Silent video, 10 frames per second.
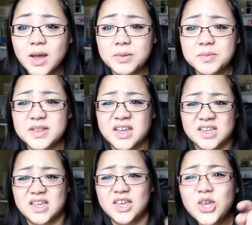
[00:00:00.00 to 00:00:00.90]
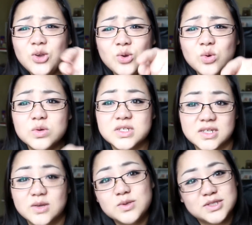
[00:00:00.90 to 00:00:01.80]
I'm gonna be like, ew, to
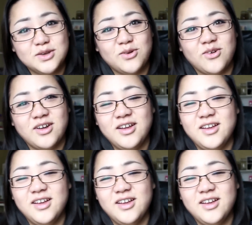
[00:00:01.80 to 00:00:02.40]
you too.